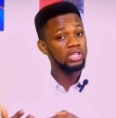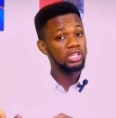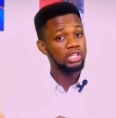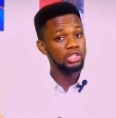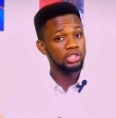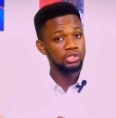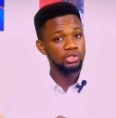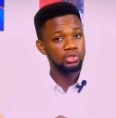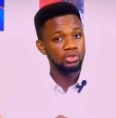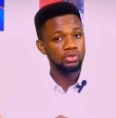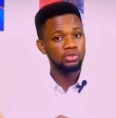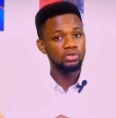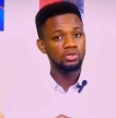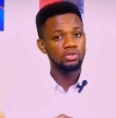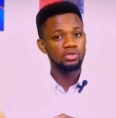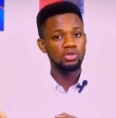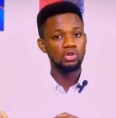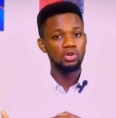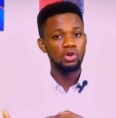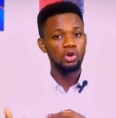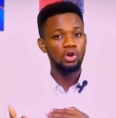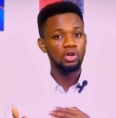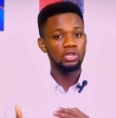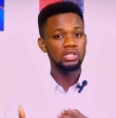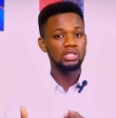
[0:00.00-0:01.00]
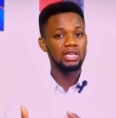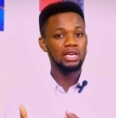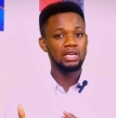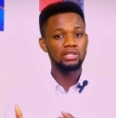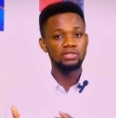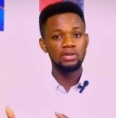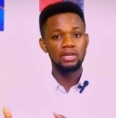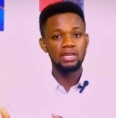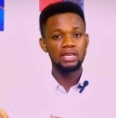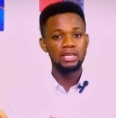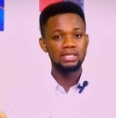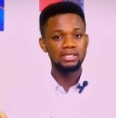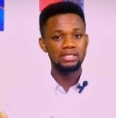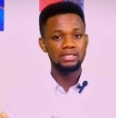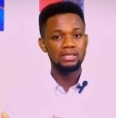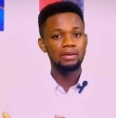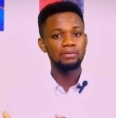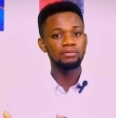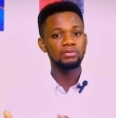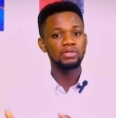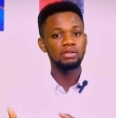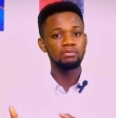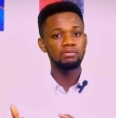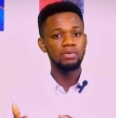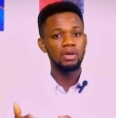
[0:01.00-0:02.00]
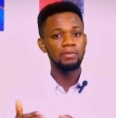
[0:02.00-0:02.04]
issues on the actual exam day.